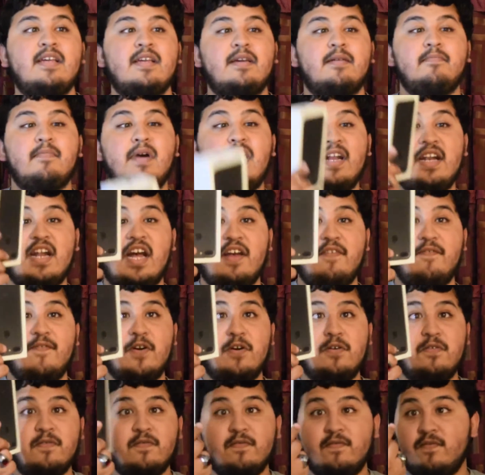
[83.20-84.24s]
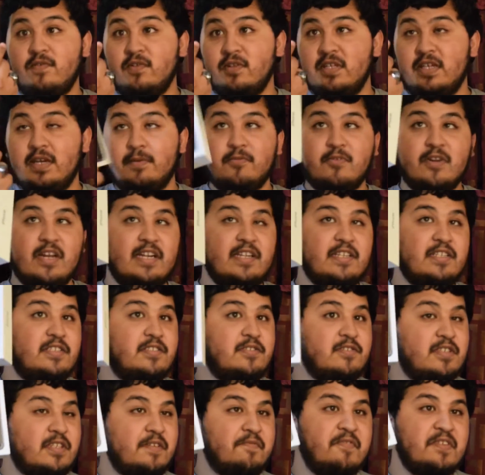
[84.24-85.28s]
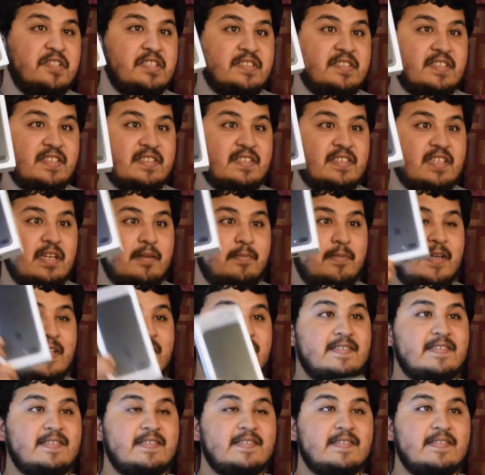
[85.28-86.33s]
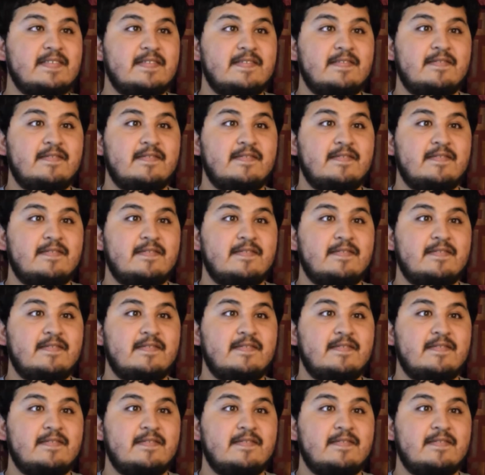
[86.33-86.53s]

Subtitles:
and buy an iPhone, fully upgraded, 256 gigabytes.